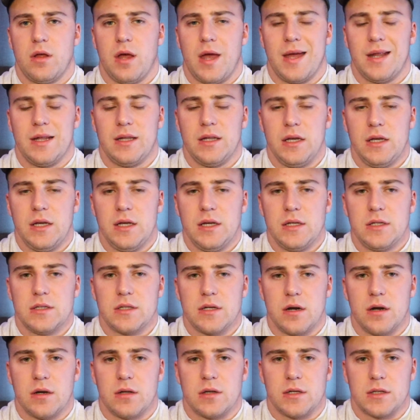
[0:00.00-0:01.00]
And
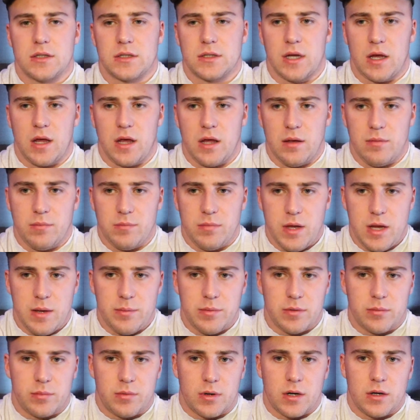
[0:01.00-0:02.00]
these are the same
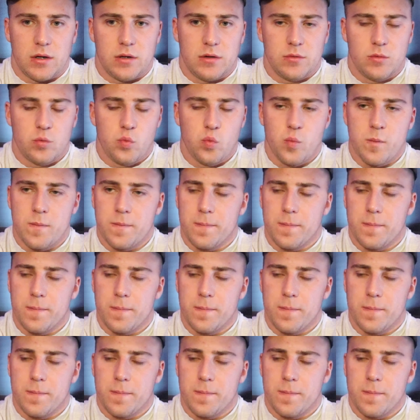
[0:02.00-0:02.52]
people, bro,